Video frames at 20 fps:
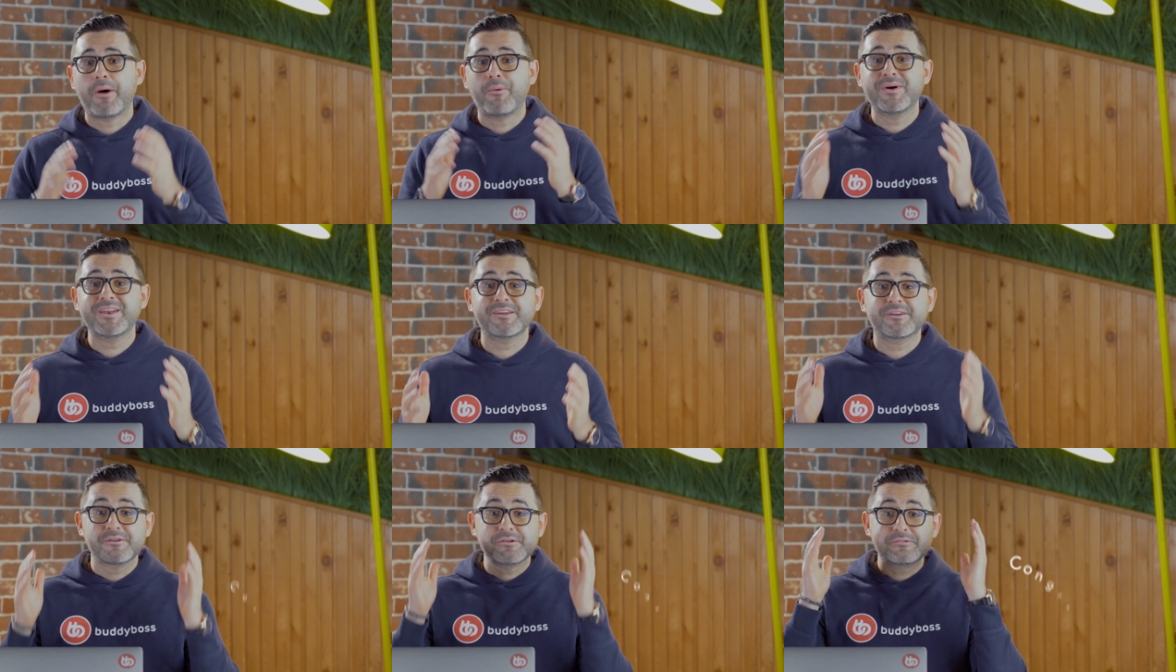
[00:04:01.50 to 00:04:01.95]
I
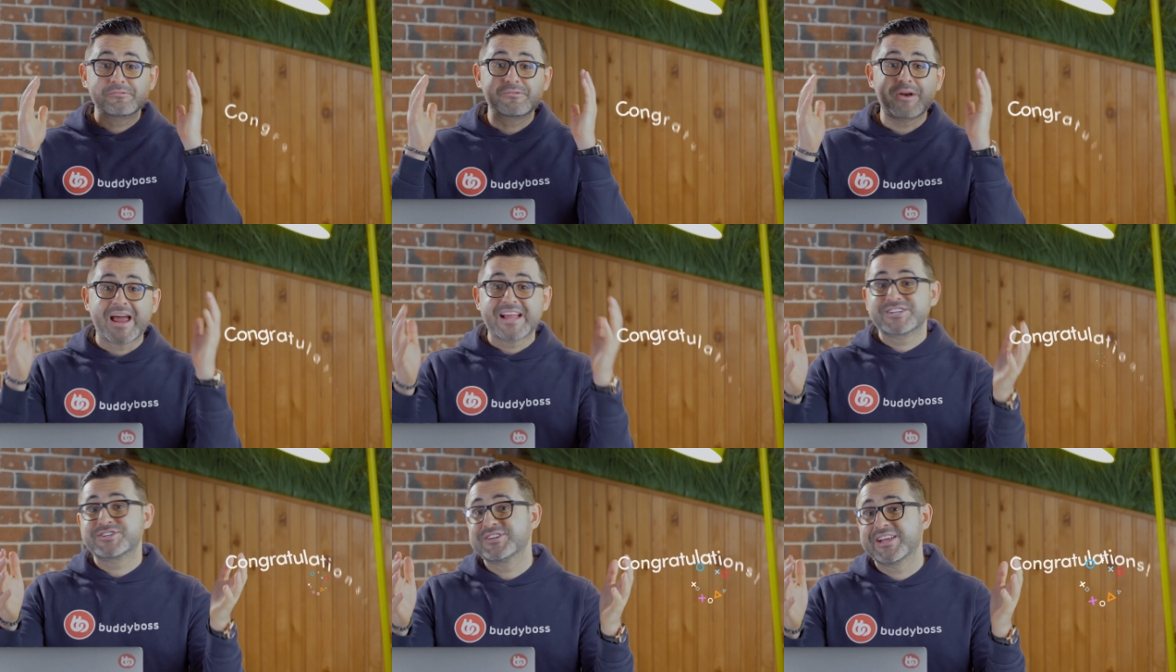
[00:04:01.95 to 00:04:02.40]
want to
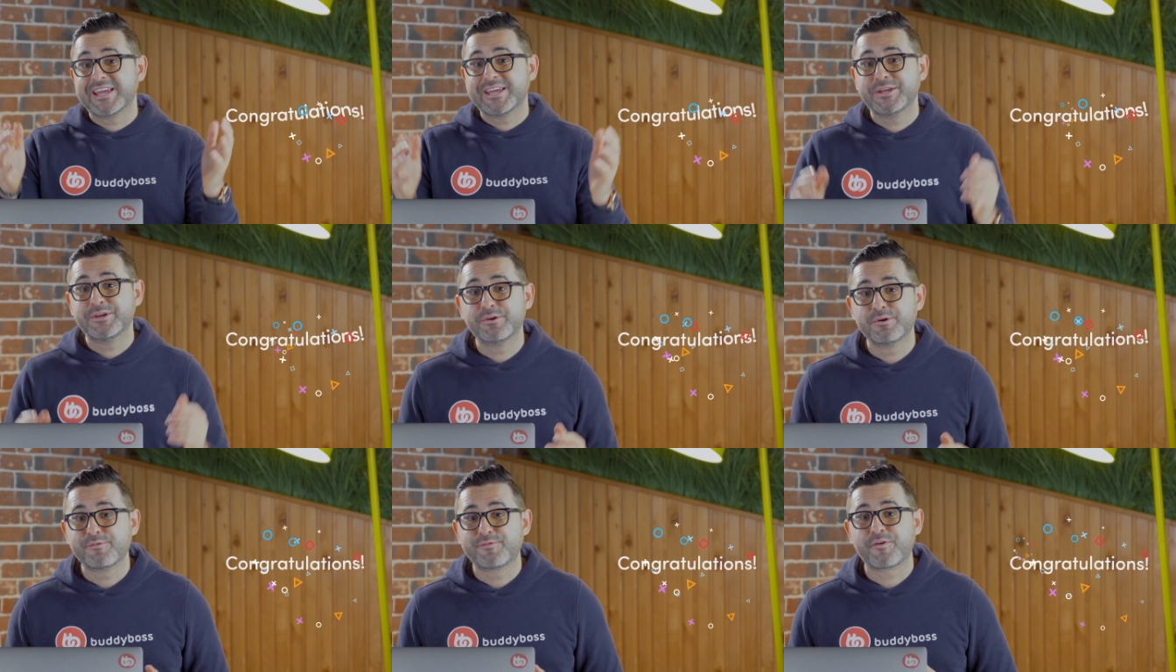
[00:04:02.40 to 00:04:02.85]
congratulate
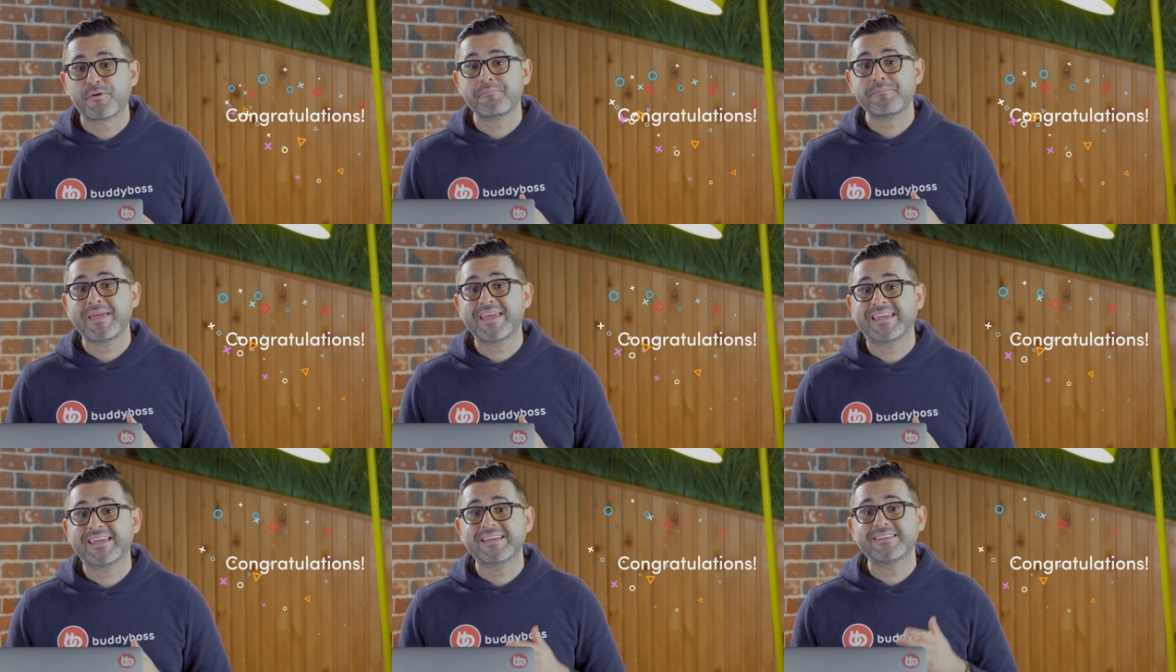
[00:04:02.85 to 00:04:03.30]
you for
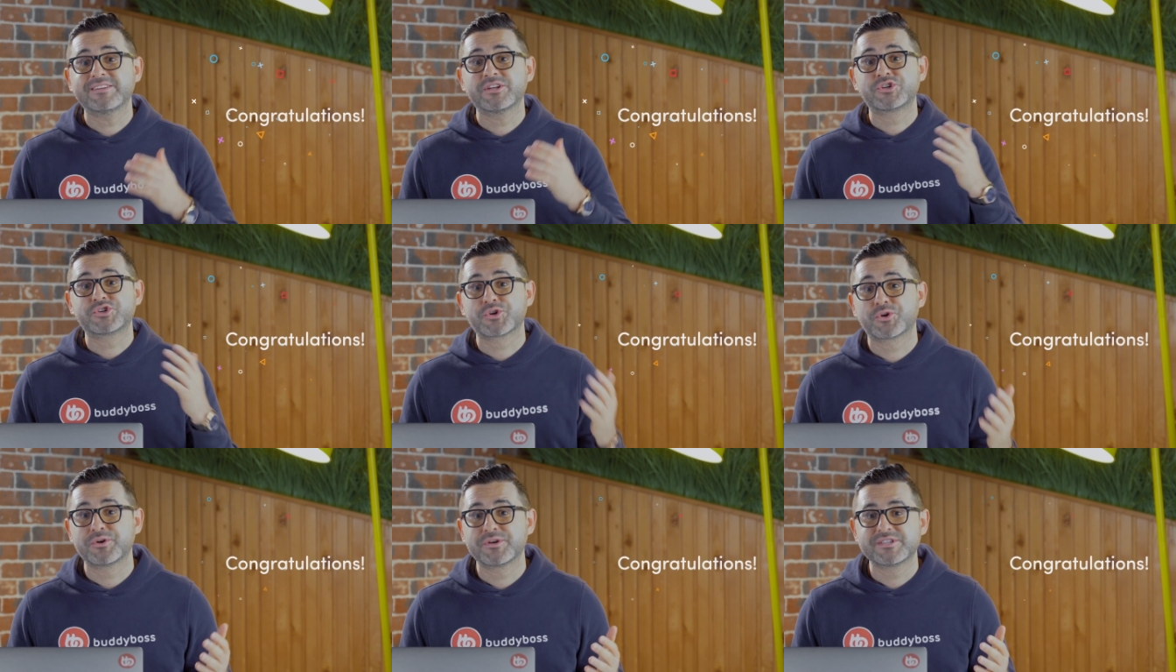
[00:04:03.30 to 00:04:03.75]
making the
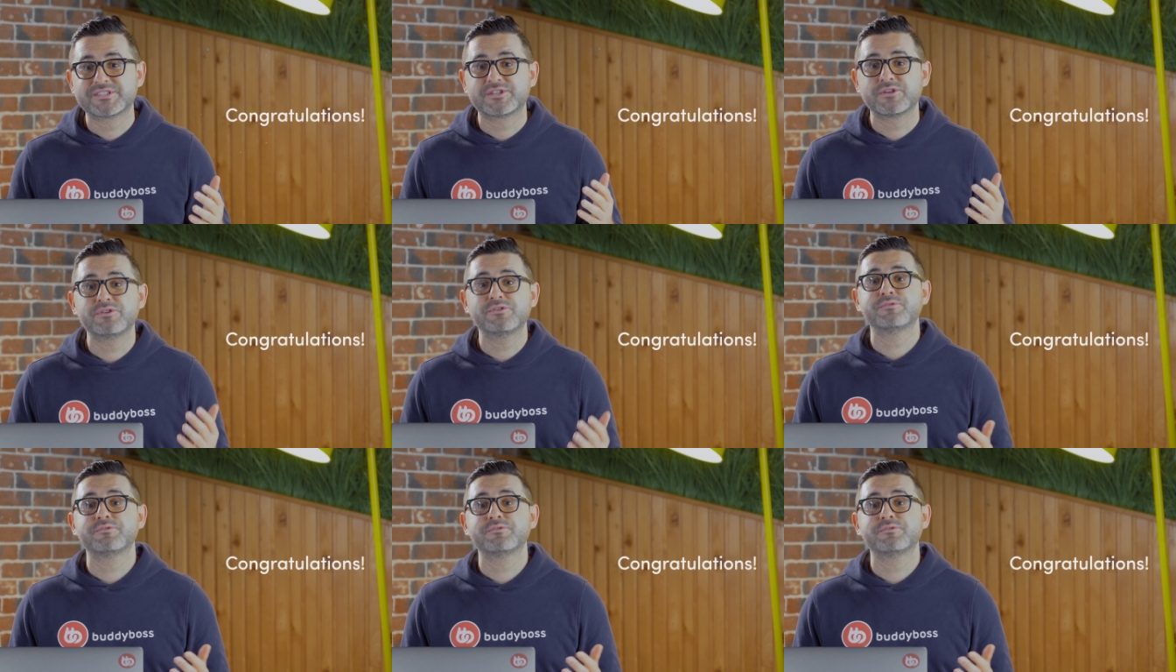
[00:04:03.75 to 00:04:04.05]
choice to